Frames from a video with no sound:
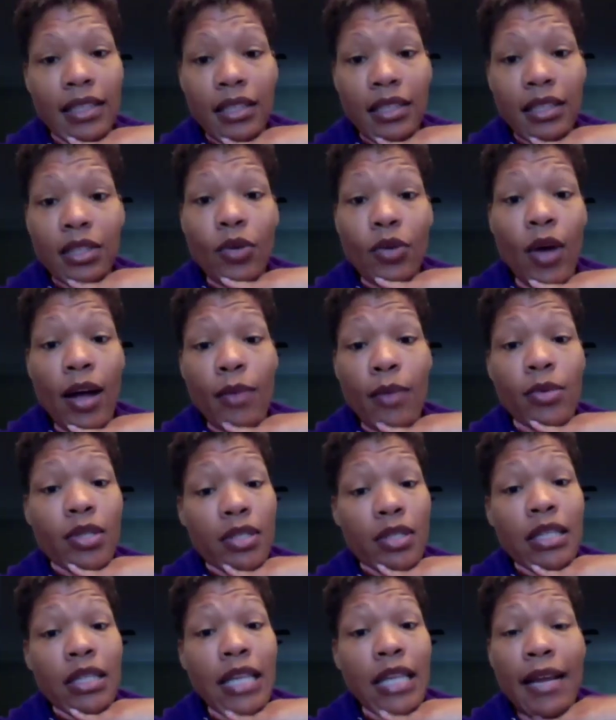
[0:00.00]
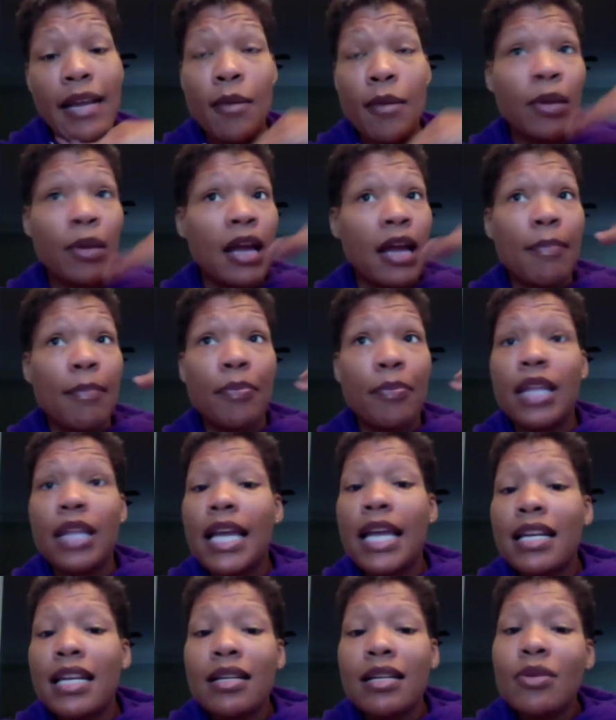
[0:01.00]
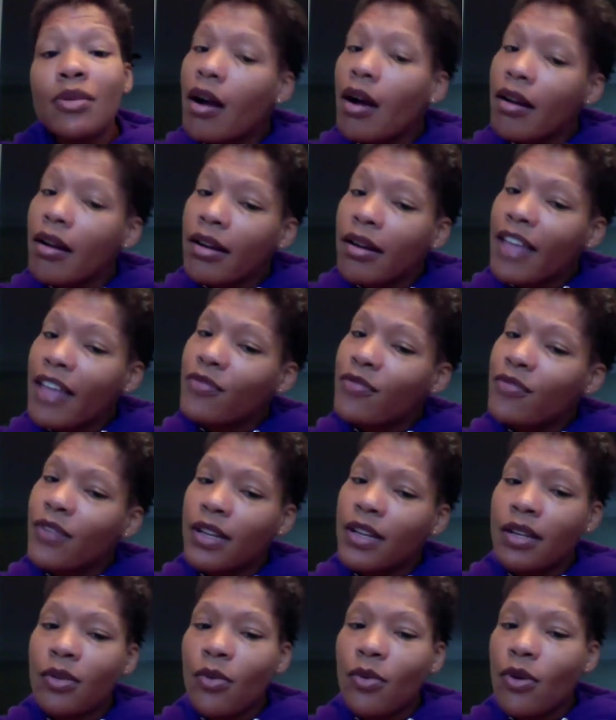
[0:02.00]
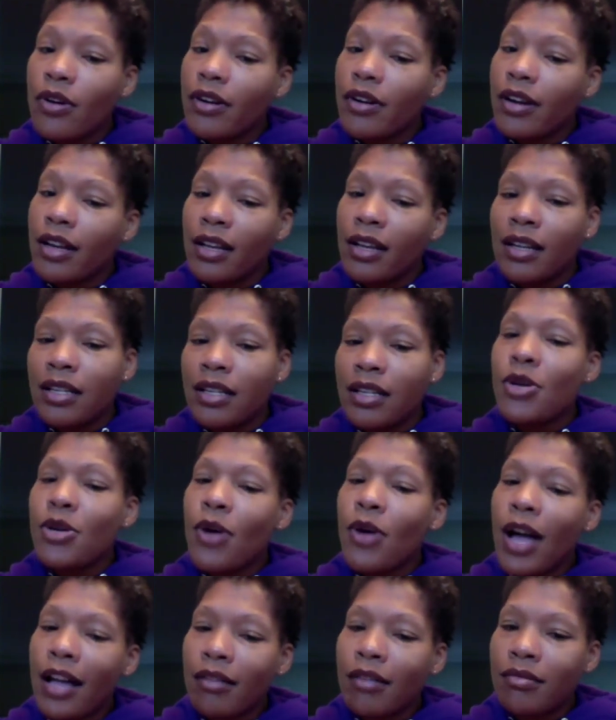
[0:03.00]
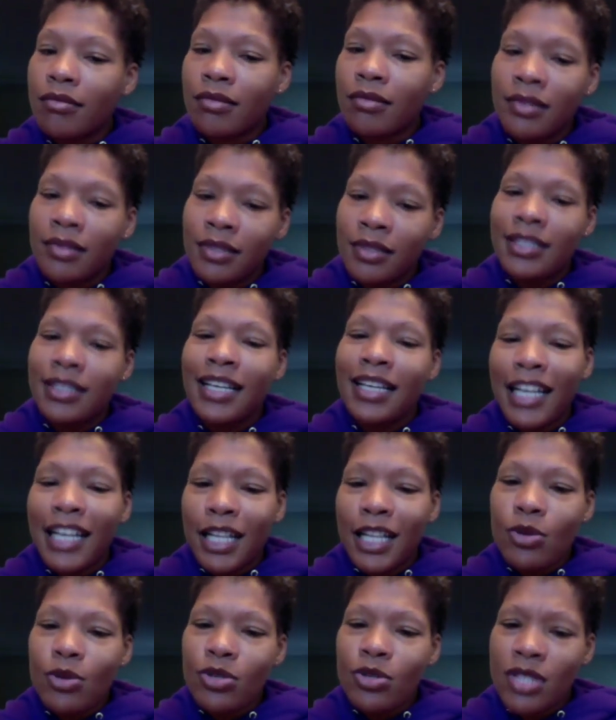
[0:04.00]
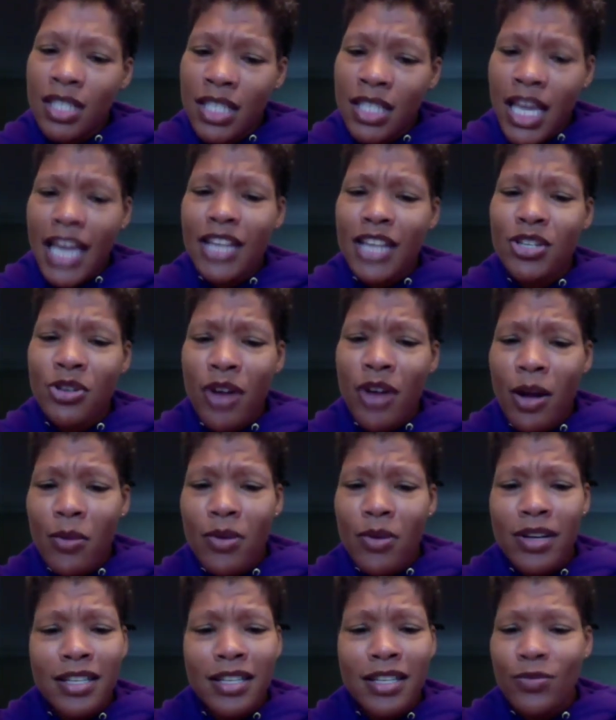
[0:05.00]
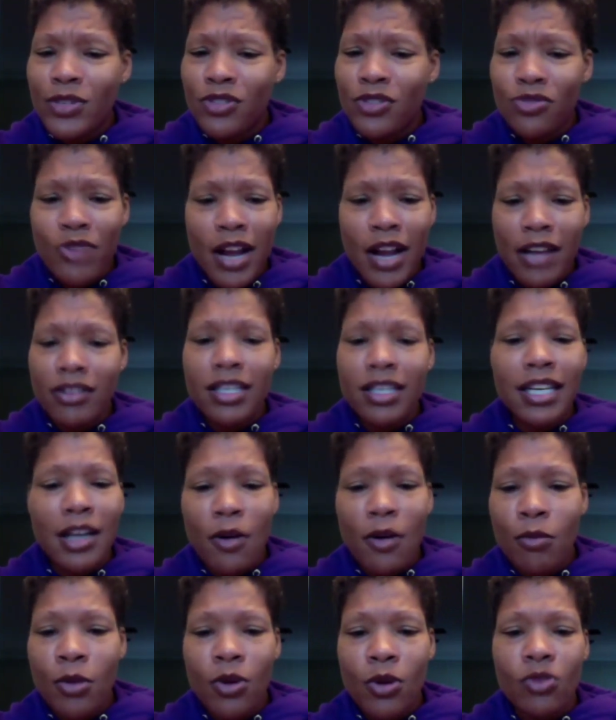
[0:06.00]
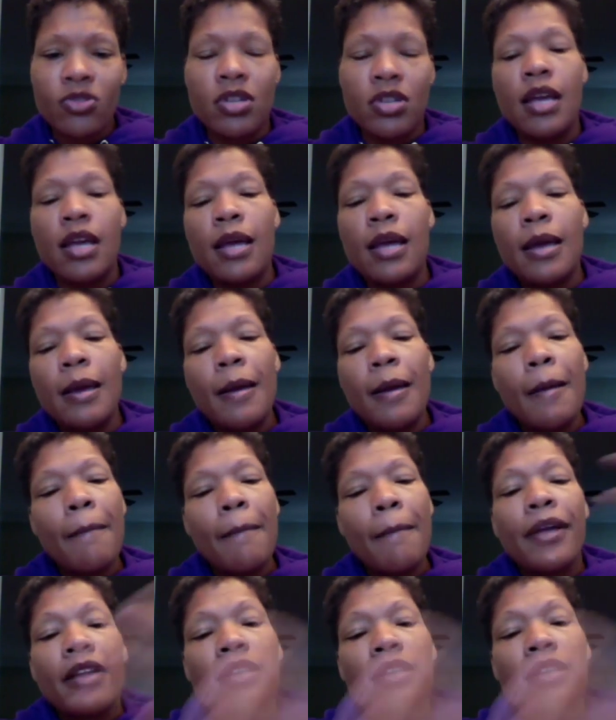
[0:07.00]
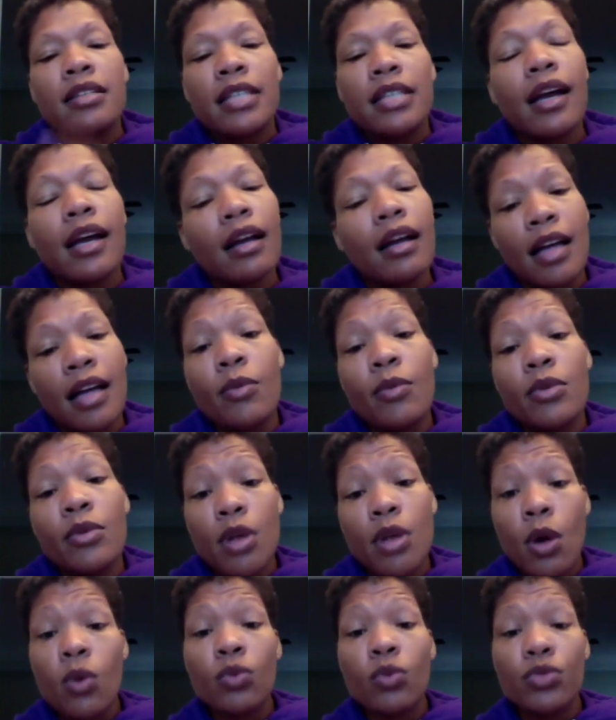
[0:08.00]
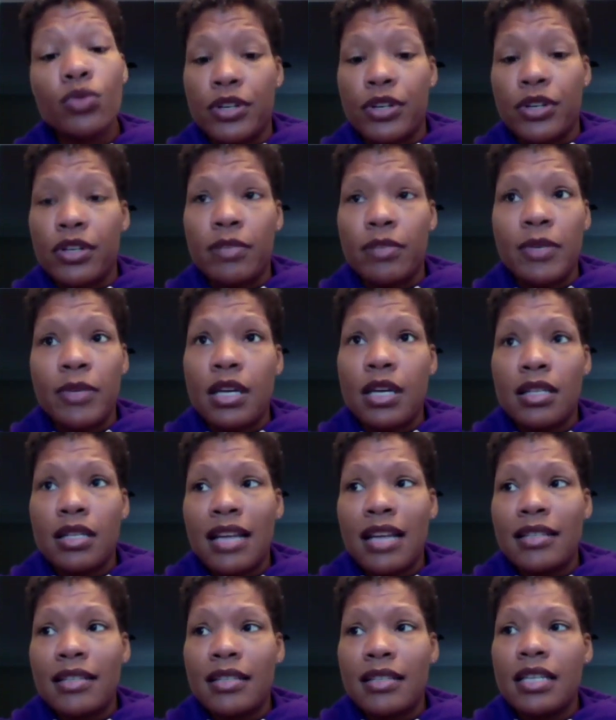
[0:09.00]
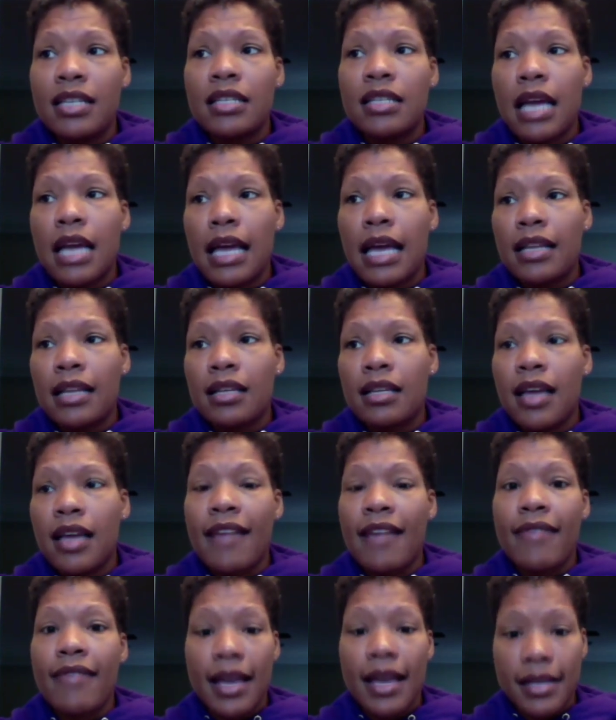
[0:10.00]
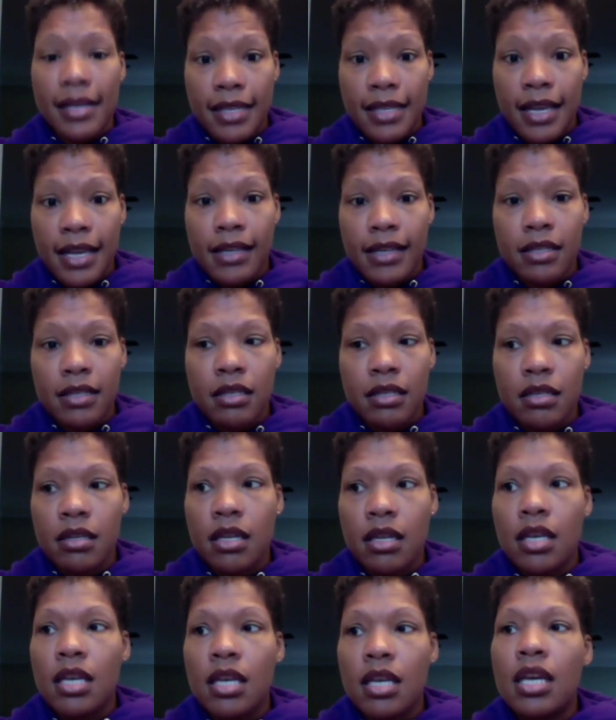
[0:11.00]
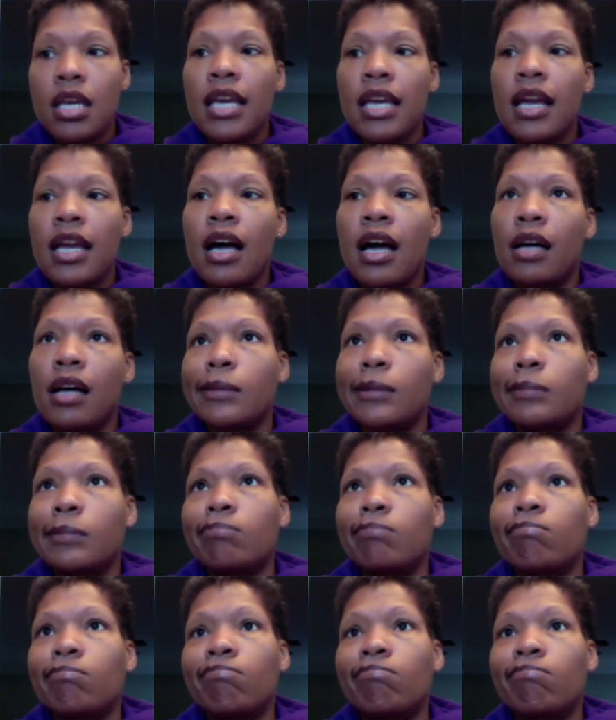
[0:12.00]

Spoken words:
So I was late, but I played in the water, had fun in the water, didn't know how close to danger I was with drowning almost. But yeah, I was older because I did not have access. Um,